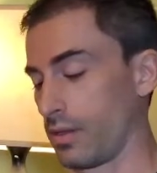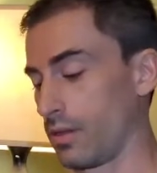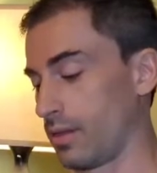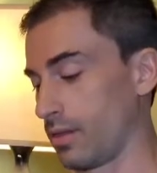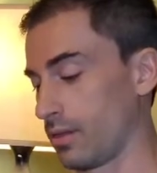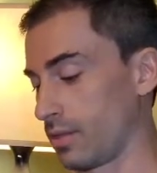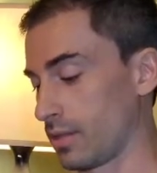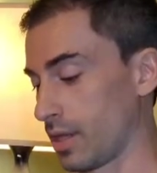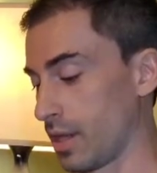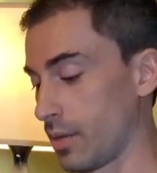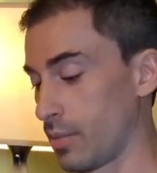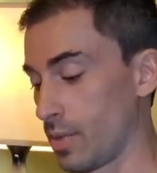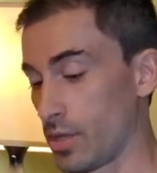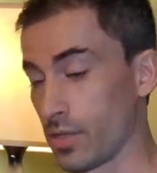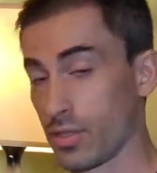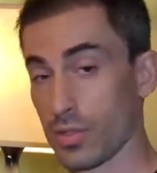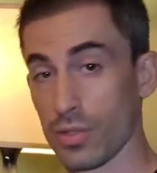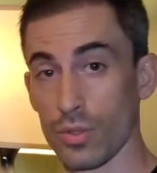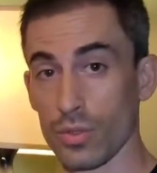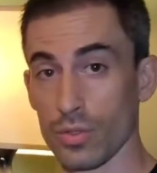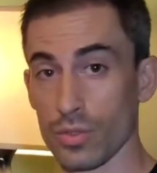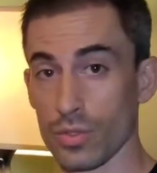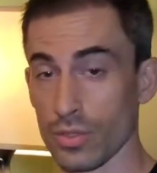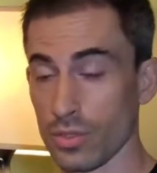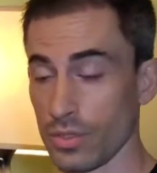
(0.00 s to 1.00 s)
It's got my
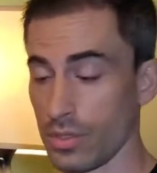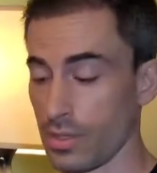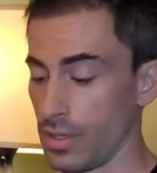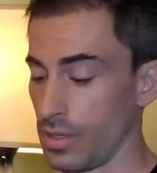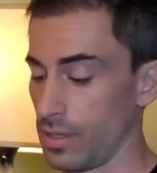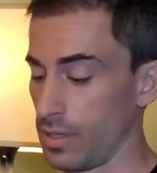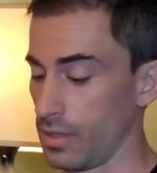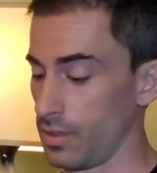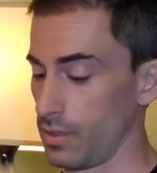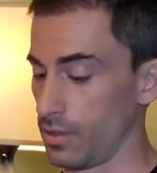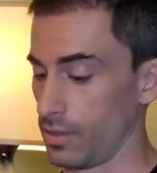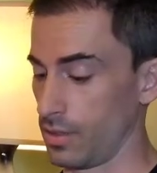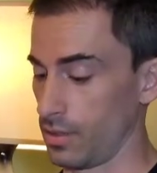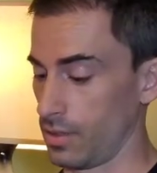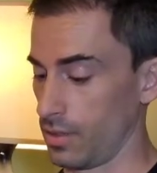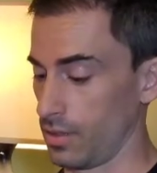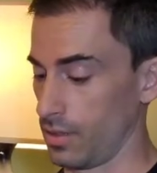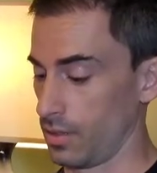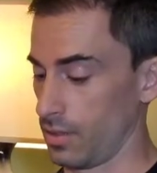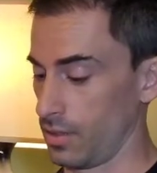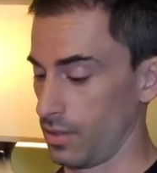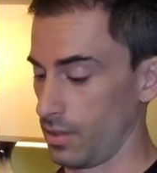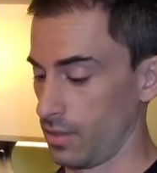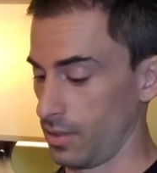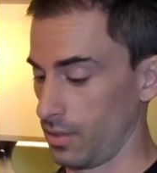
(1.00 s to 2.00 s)
social in it,
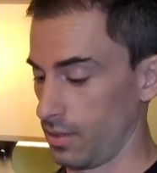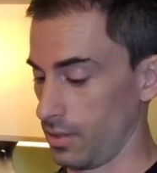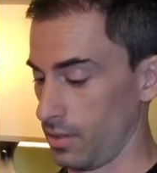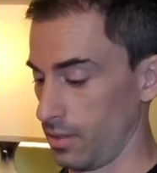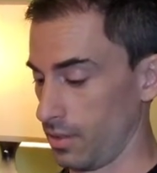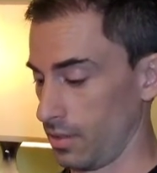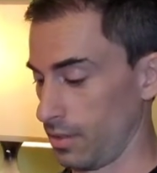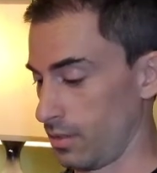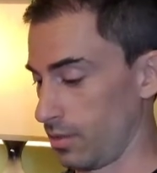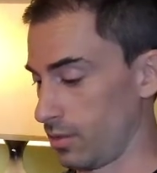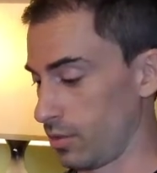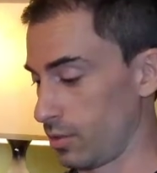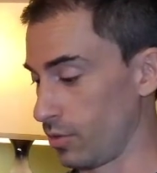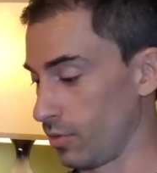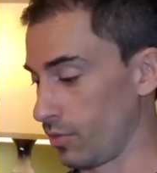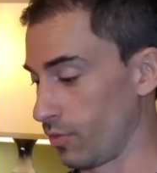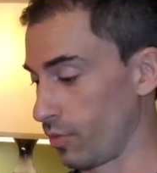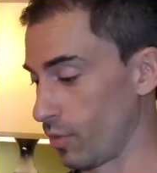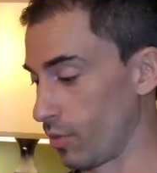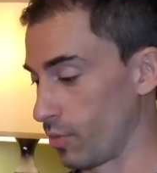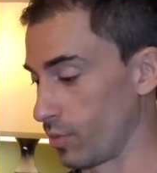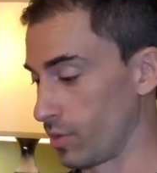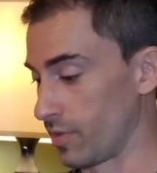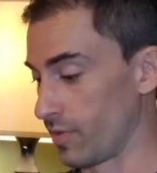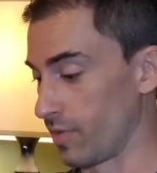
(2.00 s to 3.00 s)
2
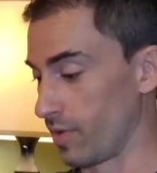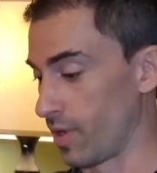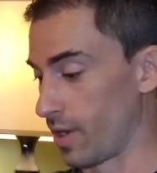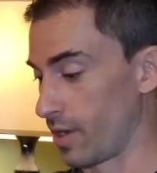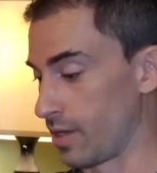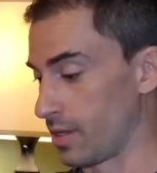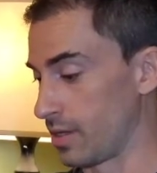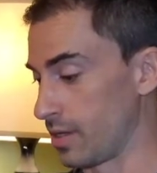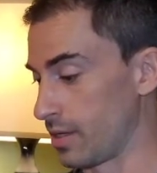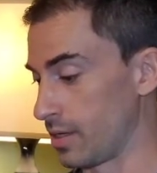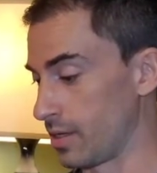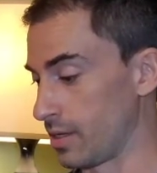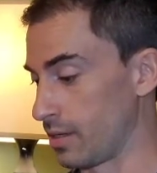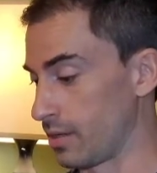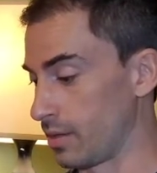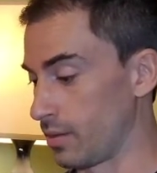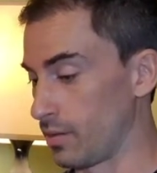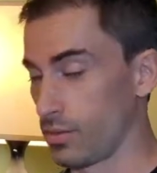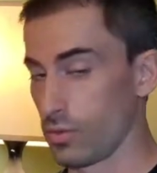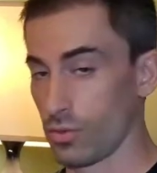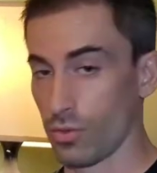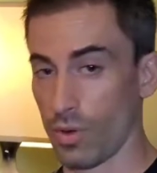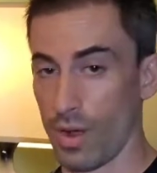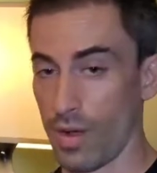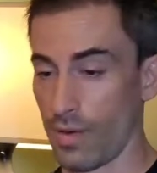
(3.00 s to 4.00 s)
forms of ID,
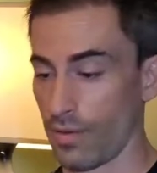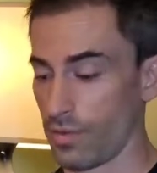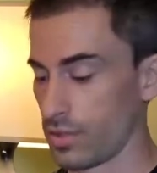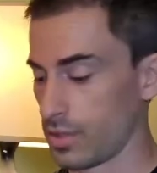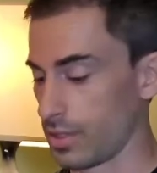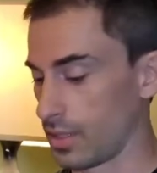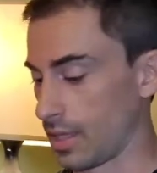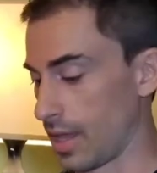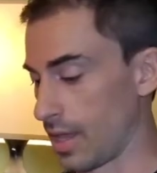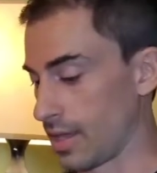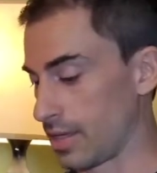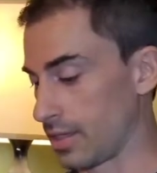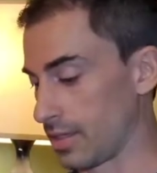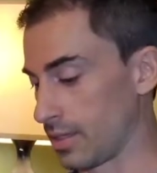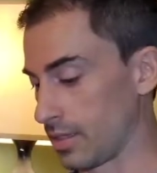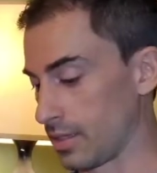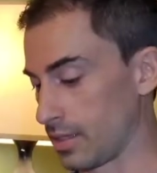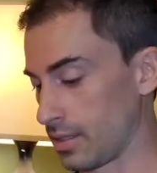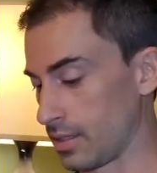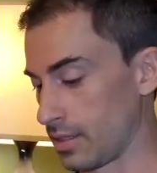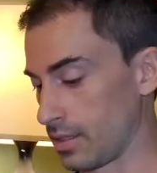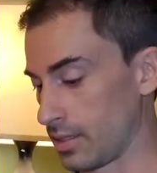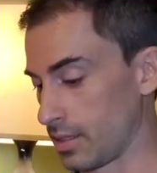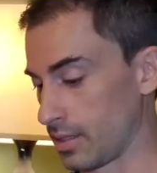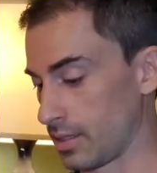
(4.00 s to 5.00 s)
driver's
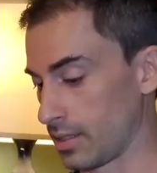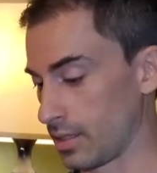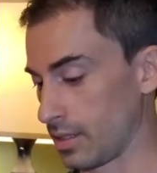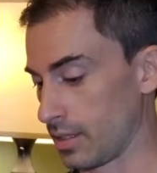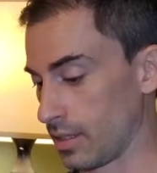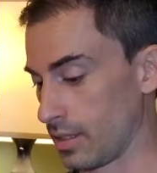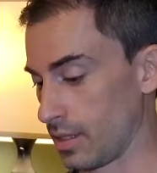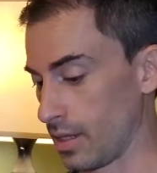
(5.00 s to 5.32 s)
license,